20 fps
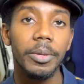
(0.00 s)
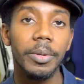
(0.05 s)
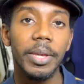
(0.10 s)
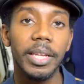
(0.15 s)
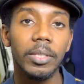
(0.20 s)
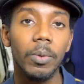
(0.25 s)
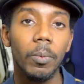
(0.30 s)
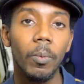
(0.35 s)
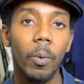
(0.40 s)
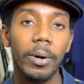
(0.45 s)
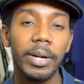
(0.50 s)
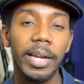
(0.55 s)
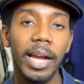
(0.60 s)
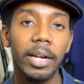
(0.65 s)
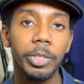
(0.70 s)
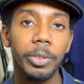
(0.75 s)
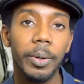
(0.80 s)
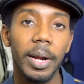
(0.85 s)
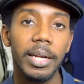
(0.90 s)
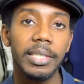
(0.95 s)
You get to work
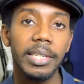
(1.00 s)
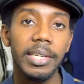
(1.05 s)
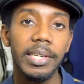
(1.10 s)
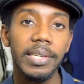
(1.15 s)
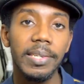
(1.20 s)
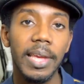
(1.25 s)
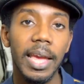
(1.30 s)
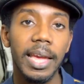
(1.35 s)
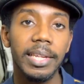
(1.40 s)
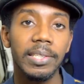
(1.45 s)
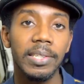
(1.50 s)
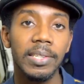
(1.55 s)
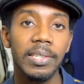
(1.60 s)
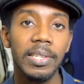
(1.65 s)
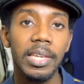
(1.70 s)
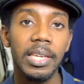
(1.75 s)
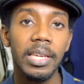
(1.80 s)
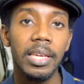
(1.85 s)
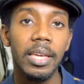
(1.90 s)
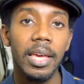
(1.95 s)
out your ideas and
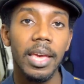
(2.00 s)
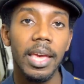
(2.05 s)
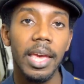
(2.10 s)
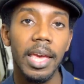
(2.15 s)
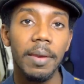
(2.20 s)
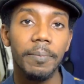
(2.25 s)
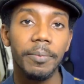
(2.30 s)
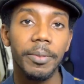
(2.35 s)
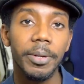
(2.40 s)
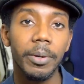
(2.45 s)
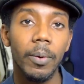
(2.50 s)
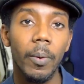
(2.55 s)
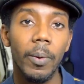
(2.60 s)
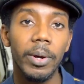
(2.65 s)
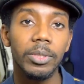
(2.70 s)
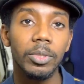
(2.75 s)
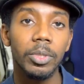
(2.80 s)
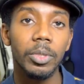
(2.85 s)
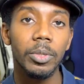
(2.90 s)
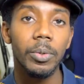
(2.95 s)
see if they're
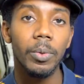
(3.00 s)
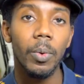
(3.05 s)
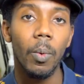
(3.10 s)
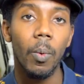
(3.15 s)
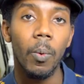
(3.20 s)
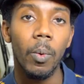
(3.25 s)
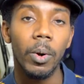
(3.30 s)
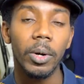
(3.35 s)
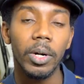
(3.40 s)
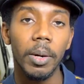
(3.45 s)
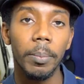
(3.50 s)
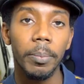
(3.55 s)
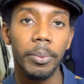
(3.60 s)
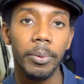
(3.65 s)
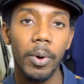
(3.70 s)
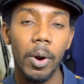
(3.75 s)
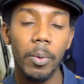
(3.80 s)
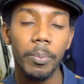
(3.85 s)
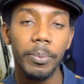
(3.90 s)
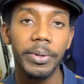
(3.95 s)
going to work
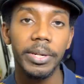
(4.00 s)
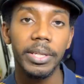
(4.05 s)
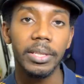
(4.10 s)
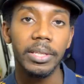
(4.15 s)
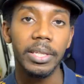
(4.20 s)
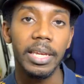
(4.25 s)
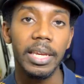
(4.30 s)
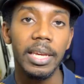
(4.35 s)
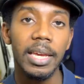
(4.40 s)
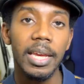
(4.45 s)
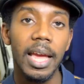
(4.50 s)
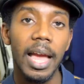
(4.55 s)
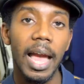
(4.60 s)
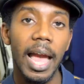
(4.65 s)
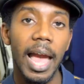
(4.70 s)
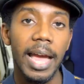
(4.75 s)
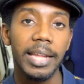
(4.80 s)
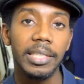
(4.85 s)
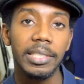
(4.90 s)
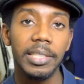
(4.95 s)
appropriately
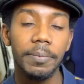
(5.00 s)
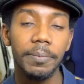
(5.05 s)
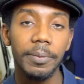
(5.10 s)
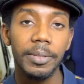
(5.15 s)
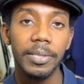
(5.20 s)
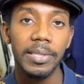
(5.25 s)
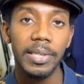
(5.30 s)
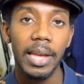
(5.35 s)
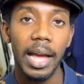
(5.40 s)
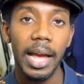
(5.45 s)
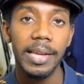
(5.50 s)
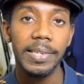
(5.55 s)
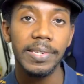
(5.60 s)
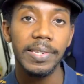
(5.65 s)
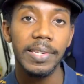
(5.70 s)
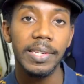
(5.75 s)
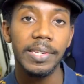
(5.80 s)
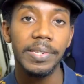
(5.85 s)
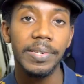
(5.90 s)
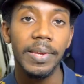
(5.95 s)
at different
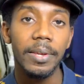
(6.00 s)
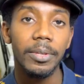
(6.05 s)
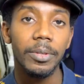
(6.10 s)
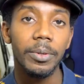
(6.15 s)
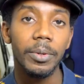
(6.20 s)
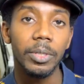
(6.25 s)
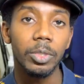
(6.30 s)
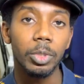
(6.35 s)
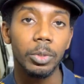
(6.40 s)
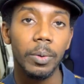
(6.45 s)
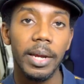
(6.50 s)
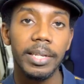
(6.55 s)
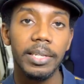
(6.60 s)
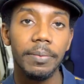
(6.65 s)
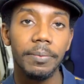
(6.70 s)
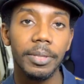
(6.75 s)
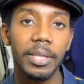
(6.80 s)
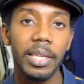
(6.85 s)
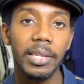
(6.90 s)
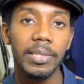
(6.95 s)
sizes. You can try
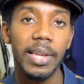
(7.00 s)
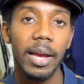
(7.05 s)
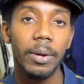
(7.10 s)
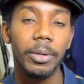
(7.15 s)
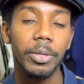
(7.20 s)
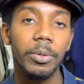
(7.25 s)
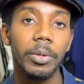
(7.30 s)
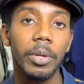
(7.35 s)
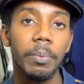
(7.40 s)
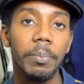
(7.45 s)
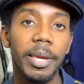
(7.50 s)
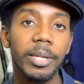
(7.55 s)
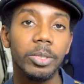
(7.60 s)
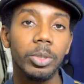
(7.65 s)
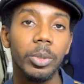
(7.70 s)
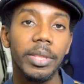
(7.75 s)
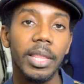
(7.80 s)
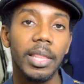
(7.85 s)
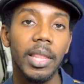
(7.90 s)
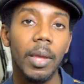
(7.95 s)
different things out. You can make
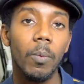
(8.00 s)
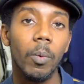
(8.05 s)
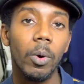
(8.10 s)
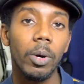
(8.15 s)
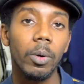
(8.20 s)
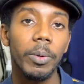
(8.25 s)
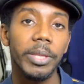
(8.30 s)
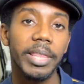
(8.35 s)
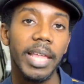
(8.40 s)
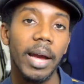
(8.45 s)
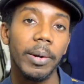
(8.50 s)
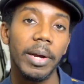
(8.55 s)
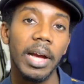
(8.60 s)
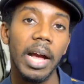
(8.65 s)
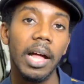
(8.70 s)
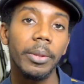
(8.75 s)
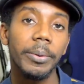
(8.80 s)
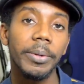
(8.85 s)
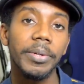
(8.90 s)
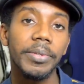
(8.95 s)
sure that they work without
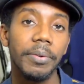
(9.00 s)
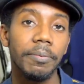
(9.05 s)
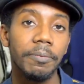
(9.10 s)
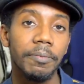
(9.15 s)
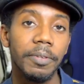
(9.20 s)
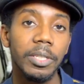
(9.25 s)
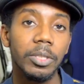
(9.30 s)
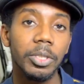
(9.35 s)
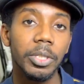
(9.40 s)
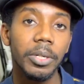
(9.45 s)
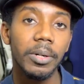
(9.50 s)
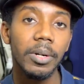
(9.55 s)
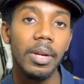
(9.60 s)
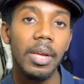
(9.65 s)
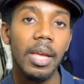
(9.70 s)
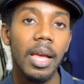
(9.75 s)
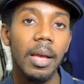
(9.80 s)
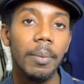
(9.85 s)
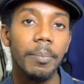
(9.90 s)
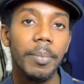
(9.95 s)
color as a feature
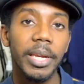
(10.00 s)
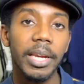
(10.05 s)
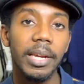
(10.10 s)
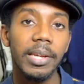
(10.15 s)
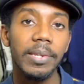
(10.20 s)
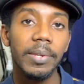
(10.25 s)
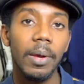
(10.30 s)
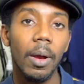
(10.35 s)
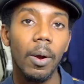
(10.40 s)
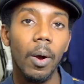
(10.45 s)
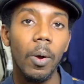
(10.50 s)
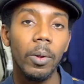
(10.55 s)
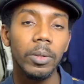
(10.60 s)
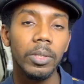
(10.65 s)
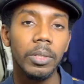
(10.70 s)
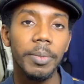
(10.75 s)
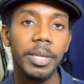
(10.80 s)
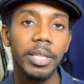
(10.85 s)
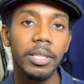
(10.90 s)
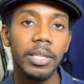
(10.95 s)
because
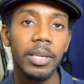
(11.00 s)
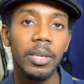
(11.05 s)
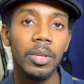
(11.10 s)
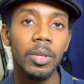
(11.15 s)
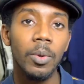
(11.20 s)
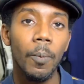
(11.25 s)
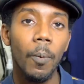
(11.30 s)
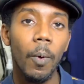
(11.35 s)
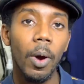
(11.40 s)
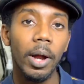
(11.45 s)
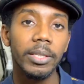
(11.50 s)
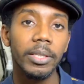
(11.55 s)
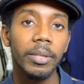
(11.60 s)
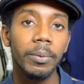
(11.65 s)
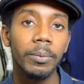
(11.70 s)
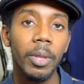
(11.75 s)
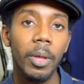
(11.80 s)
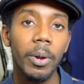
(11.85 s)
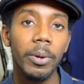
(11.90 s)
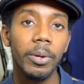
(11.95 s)
ultimately you want the
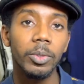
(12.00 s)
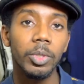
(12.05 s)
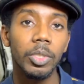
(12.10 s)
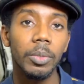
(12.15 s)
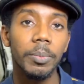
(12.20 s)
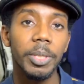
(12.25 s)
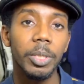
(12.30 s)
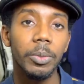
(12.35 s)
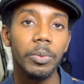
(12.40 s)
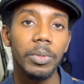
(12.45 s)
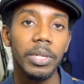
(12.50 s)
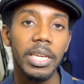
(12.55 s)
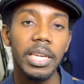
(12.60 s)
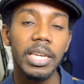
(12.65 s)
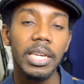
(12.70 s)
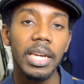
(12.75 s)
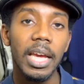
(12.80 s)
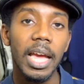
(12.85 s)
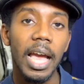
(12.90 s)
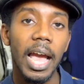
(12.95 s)
logos to be
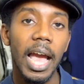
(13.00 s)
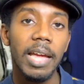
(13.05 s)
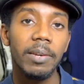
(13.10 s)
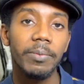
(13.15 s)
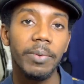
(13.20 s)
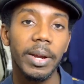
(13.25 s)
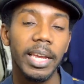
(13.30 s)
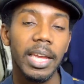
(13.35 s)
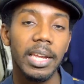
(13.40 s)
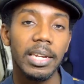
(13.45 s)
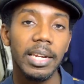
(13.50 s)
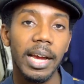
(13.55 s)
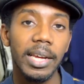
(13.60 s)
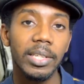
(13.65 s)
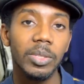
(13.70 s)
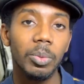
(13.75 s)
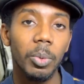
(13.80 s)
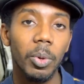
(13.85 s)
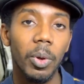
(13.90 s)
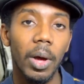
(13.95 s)
unique and
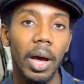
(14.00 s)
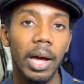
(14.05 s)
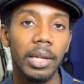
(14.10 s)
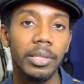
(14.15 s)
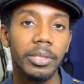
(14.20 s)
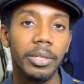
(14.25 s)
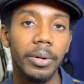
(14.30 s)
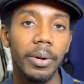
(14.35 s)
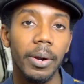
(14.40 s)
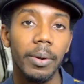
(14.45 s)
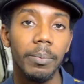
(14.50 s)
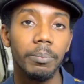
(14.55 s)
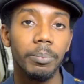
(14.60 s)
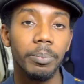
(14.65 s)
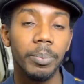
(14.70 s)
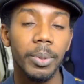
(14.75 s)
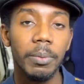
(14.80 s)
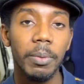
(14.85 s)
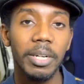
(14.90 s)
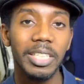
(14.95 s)
recognizable under
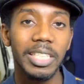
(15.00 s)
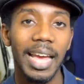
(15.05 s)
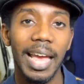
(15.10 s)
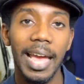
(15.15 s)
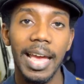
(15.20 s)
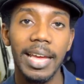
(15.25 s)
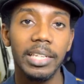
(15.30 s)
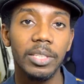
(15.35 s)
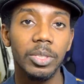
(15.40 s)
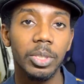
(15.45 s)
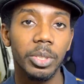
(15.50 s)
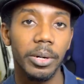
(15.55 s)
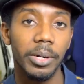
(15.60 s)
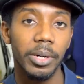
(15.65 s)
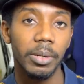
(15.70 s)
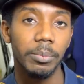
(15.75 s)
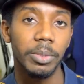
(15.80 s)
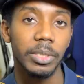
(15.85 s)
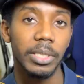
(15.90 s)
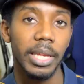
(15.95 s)
pretty much any
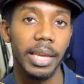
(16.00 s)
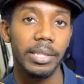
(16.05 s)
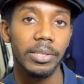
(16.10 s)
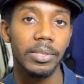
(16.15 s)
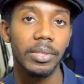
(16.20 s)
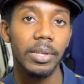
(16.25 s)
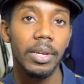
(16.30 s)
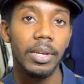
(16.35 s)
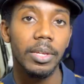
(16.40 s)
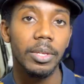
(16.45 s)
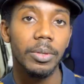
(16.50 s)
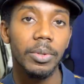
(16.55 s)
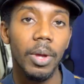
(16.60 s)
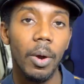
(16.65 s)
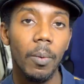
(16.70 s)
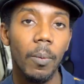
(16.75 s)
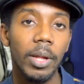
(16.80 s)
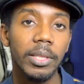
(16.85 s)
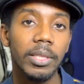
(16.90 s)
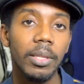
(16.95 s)
circumstance. You
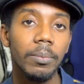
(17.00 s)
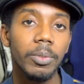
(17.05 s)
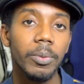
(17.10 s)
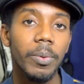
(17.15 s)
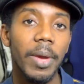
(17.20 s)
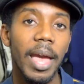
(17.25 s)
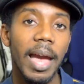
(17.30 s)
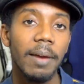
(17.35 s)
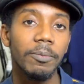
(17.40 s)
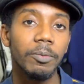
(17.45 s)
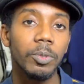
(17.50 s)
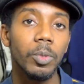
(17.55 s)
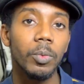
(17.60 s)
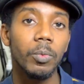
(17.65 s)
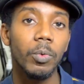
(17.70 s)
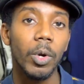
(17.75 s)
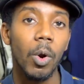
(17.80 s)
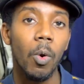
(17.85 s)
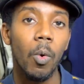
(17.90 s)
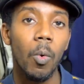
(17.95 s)
don't want them to have to
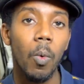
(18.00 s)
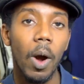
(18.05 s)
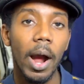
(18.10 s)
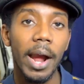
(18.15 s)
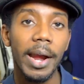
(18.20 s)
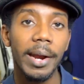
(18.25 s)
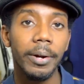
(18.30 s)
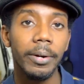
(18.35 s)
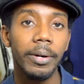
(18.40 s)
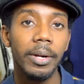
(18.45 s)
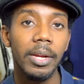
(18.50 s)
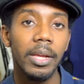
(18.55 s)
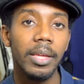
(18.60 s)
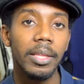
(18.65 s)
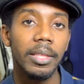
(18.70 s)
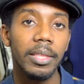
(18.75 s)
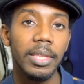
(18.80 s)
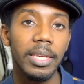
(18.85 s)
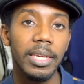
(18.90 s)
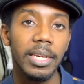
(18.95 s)
require
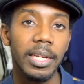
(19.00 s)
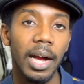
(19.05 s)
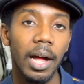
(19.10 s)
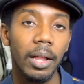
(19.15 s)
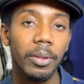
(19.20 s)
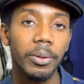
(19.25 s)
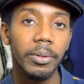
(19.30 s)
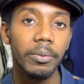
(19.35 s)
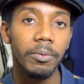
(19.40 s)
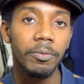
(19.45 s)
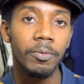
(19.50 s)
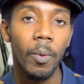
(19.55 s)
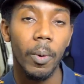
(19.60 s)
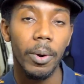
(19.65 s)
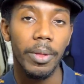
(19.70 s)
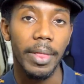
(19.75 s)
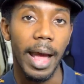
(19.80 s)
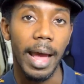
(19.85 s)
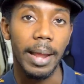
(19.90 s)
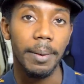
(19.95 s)
the color
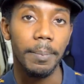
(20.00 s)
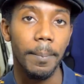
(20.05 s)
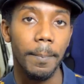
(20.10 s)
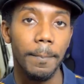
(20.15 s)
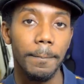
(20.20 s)
for that.